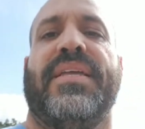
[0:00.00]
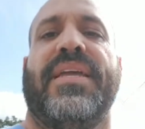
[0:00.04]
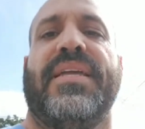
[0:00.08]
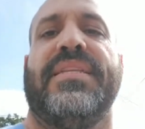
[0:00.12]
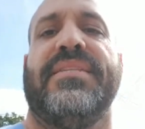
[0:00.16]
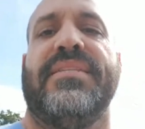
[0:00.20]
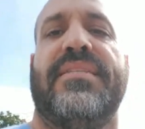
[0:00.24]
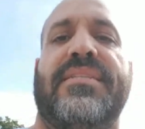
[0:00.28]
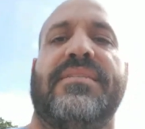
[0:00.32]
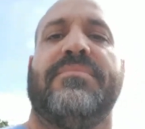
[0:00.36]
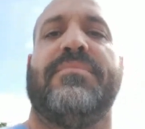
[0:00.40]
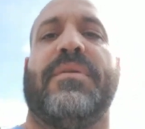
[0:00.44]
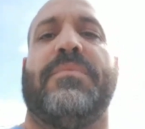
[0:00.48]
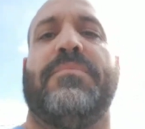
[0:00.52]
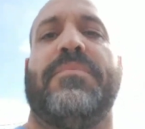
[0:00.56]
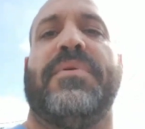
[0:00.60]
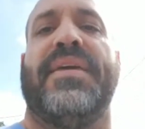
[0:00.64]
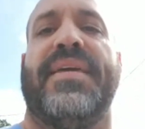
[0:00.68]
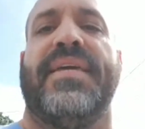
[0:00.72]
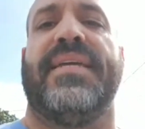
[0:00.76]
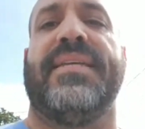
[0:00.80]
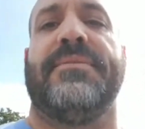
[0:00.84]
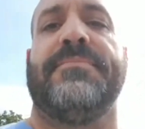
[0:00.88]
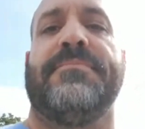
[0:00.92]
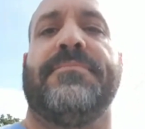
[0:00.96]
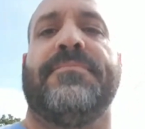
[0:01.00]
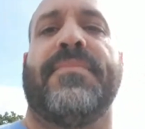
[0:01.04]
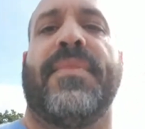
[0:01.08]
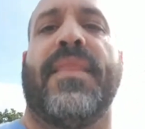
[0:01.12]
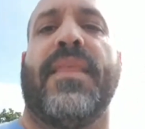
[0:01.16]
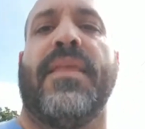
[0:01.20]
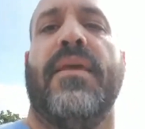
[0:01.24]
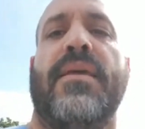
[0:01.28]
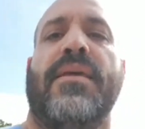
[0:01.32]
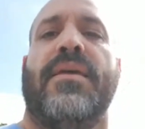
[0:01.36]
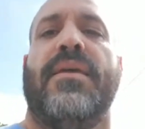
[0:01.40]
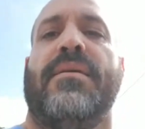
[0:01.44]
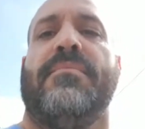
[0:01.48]
Ben Hennessy, my man.
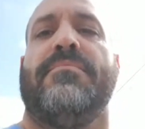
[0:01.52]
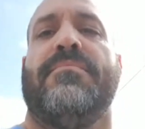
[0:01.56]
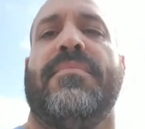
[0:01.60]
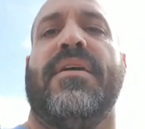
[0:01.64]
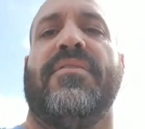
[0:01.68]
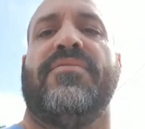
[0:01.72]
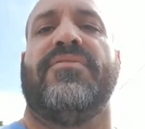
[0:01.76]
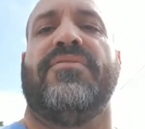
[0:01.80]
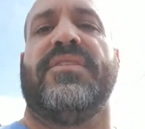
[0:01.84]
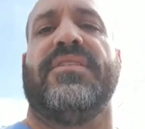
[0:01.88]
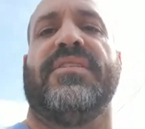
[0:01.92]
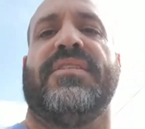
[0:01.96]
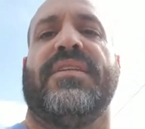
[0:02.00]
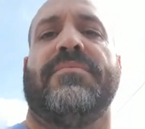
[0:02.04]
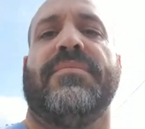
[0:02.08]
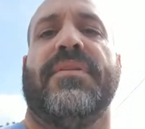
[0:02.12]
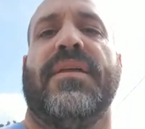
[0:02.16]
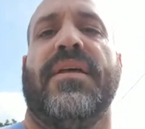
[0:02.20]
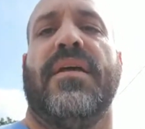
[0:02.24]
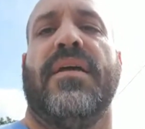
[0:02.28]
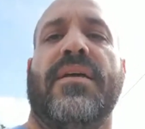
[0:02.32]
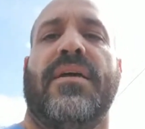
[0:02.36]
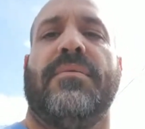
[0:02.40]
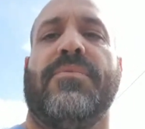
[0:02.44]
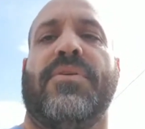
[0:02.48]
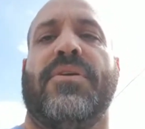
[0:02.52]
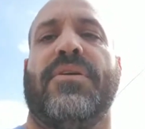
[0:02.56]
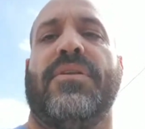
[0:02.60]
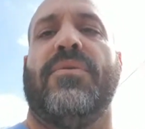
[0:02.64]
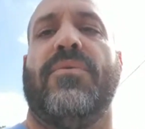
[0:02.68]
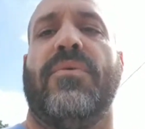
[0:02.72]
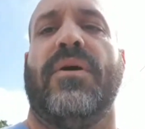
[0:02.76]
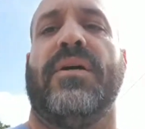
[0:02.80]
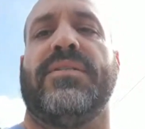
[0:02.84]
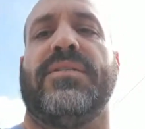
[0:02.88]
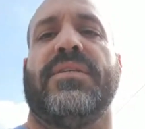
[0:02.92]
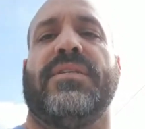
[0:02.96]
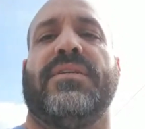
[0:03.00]
Manfred says, I'm
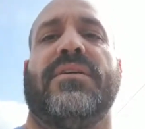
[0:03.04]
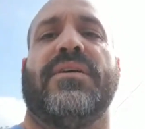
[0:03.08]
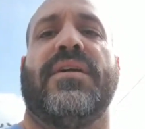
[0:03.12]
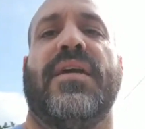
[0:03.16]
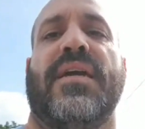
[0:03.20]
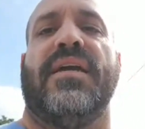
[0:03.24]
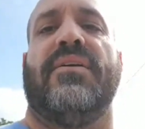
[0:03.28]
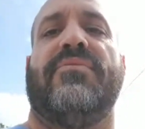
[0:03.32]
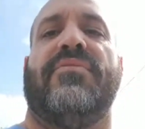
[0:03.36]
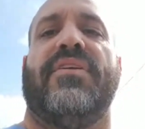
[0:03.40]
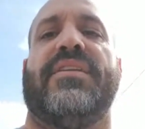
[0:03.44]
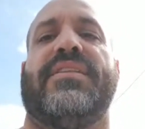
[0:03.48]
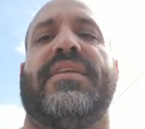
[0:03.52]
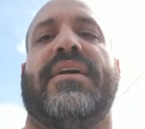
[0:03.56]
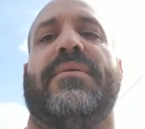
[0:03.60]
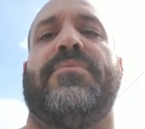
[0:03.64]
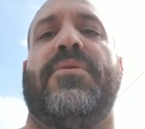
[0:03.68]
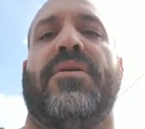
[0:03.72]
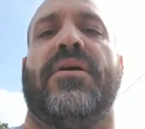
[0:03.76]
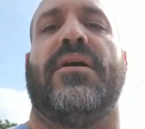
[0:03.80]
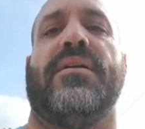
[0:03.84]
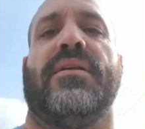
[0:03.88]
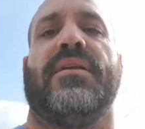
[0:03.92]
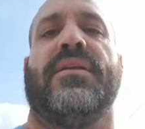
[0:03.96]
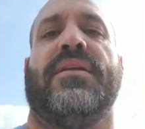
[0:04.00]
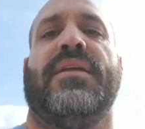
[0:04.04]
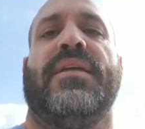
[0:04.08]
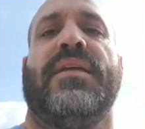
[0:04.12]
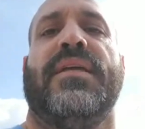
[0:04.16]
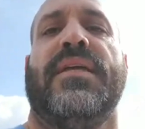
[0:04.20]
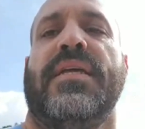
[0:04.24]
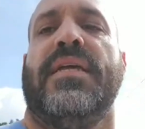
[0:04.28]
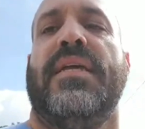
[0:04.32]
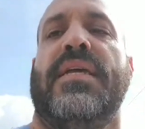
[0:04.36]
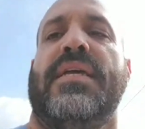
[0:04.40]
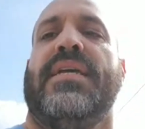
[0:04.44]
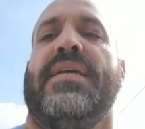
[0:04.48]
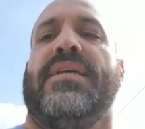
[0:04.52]
gonna watch it. Okay, I read that part.
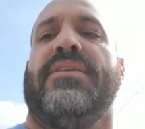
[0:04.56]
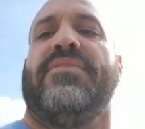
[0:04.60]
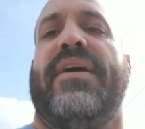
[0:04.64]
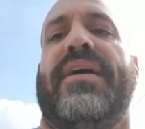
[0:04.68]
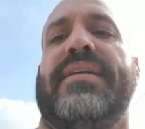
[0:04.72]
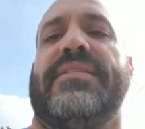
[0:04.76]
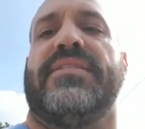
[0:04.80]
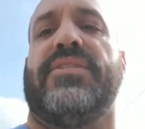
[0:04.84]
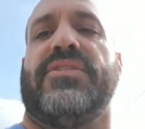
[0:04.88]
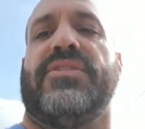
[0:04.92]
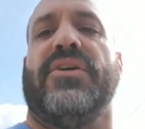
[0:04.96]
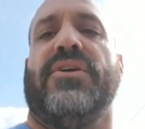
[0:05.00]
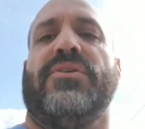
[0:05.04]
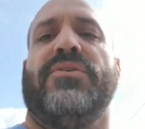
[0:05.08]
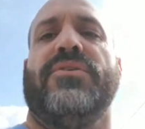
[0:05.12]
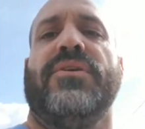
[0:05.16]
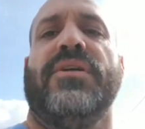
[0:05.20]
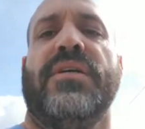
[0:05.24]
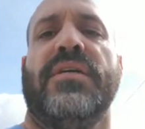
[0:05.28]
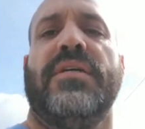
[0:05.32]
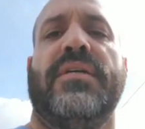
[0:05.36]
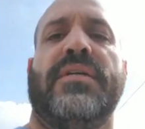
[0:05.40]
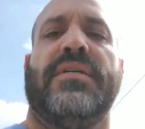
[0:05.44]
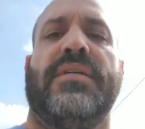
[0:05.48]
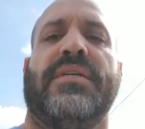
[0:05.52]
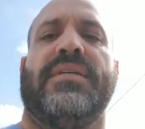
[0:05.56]
All right, so,